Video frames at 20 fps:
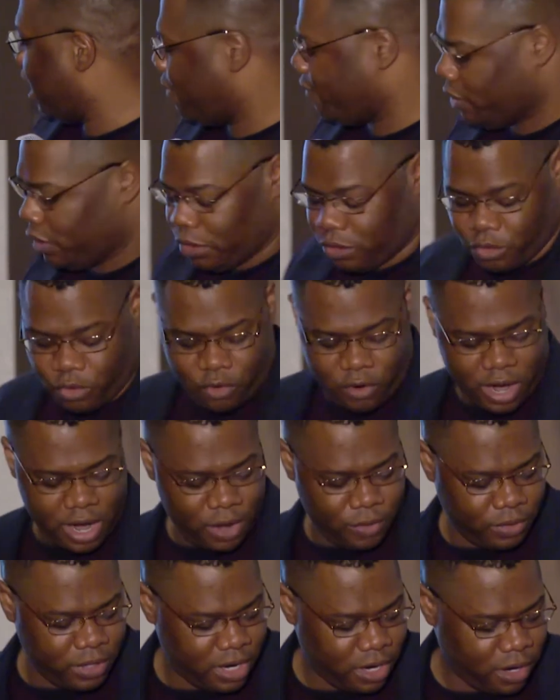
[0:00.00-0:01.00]
have a little
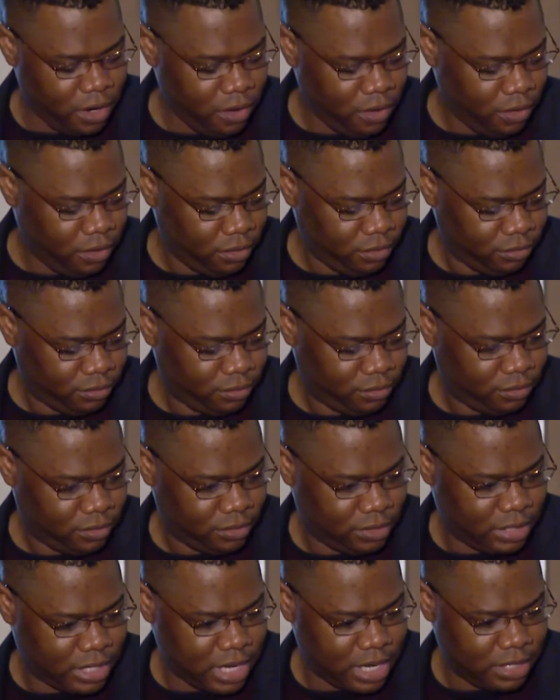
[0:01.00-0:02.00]
crown there
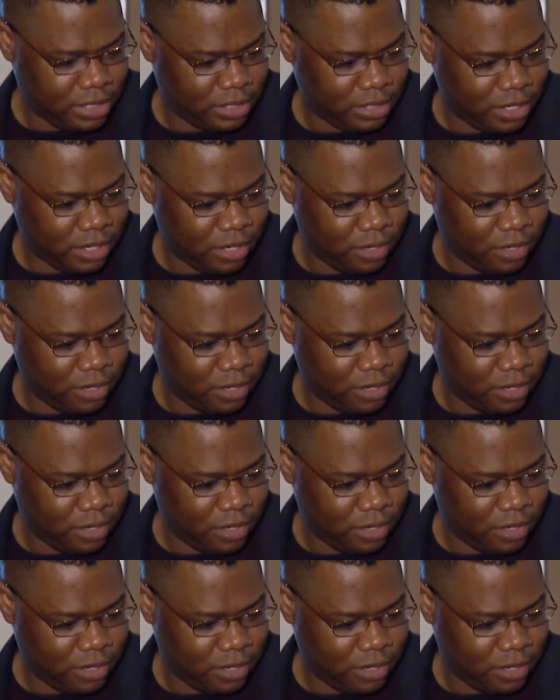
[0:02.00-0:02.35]
that,